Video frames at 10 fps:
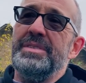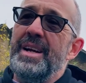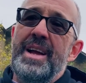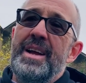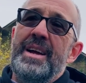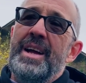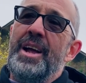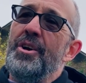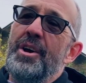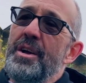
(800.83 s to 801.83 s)
yeah,
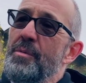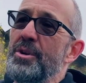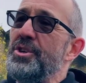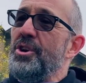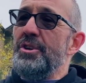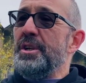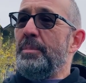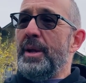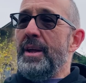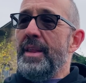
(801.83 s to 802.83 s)
I don't even want to
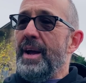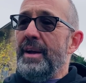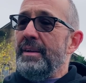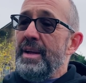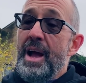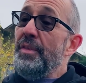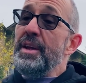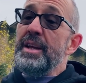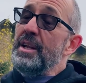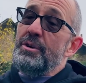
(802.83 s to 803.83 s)
contemplate that. I
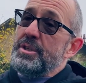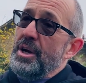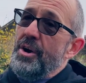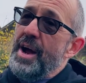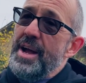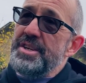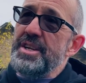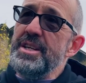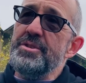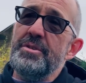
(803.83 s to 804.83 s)
think uh, it looks all right as it is,